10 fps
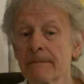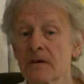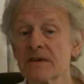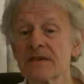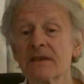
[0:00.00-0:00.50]

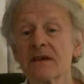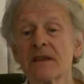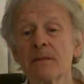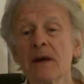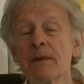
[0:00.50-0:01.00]
Because
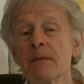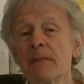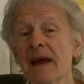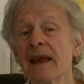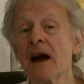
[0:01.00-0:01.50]
there, may be
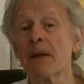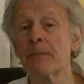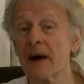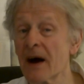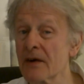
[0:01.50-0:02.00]
many
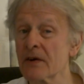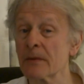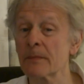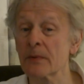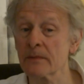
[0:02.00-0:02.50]

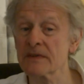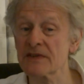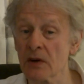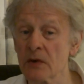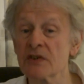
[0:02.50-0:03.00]
apparent
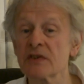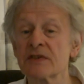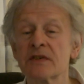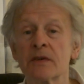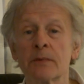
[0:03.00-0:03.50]

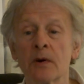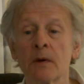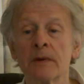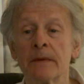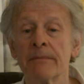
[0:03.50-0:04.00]
solutions to the
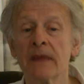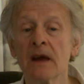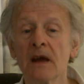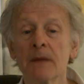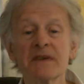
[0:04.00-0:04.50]
problem,
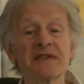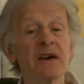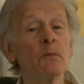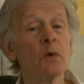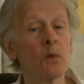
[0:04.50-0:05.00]
but
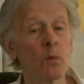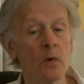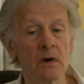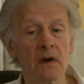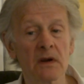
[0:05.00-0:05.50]
some won't
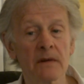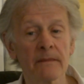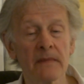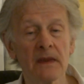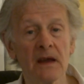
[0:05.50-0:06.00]
work,
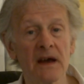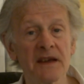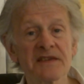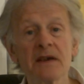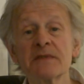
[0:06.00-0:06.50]

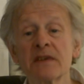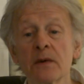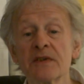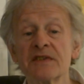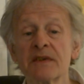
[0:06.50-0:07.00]
and some
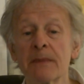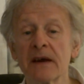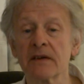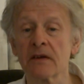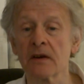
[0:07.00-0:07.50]
solutions are
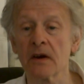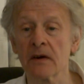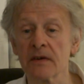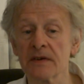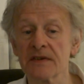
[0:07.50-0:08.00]
better than
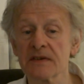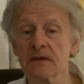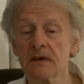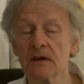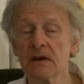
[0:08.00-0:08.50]
others.
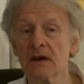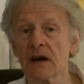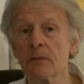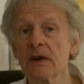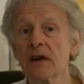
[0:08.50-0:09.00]

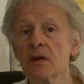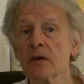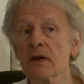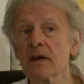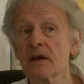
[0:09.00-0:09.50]
And we can
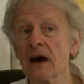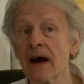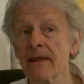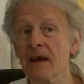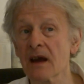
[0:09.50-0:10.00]
look
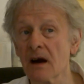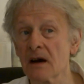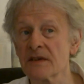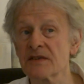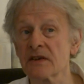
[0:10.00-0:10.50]
at the
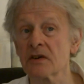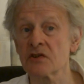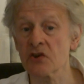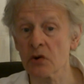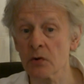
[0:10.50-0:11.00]
cards that are
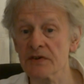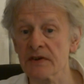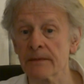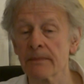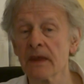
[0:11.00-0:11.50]

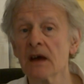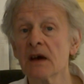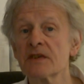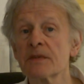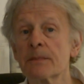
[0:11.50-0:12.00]
chosen
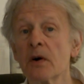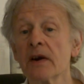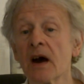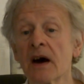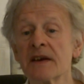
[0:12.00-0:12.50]
to
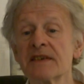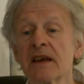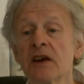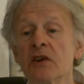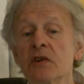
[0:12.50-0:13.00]
point us
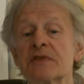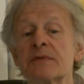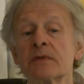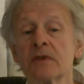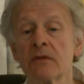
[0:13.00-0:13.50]
in a
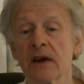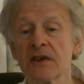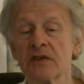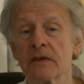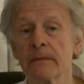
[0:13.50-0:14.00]
useful
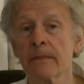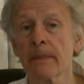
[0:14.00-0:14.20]
direction.